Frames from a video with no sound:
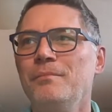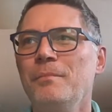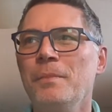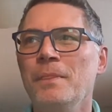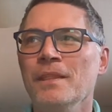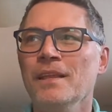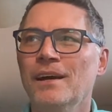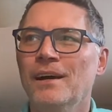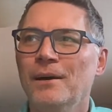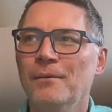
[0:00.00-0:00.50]

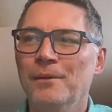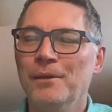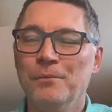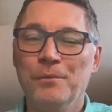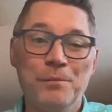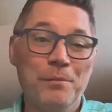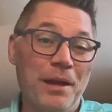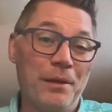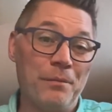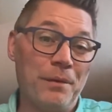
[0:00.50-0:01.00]
And we
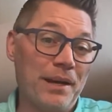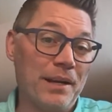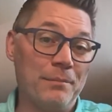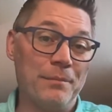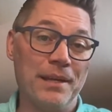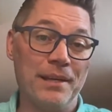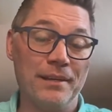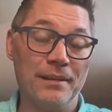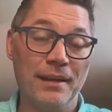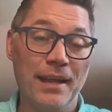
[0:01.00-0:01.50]
might
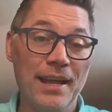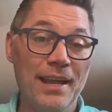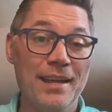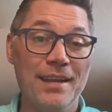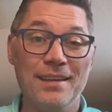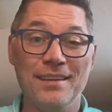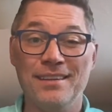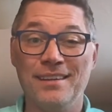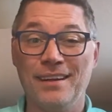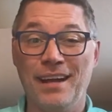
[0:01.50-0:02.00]
recommend,
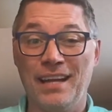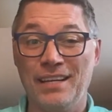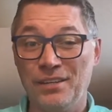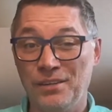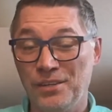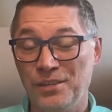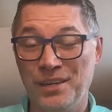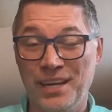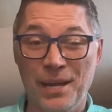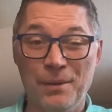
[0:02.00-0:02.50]
hey, I know
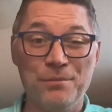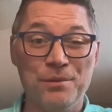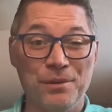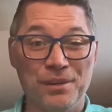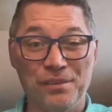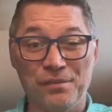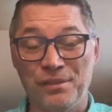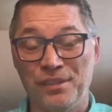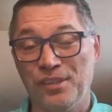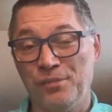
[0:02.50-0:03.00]
you came to
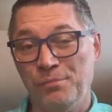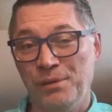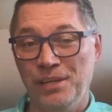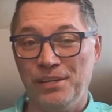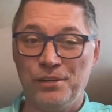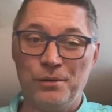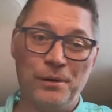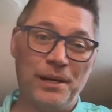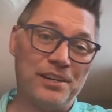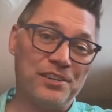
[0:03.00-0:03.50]
us for a
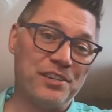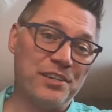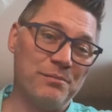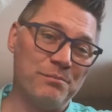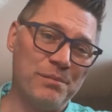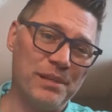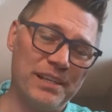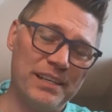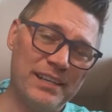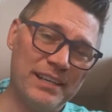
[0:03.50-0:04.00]
speed question,
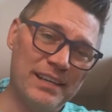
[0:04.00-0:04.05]
but